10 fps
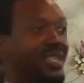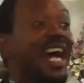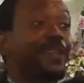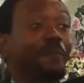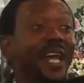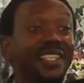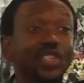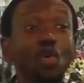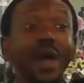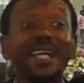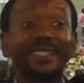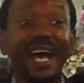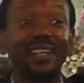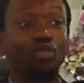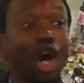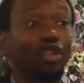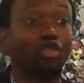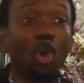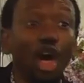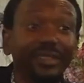that place you enter,
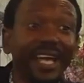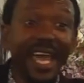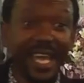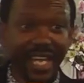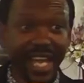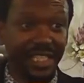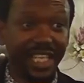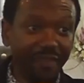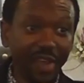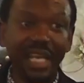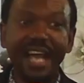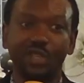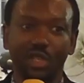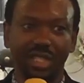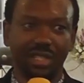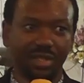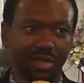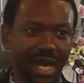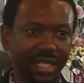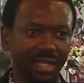don't go there again. Give your life to Jesus
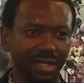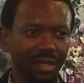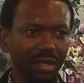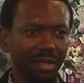Christ.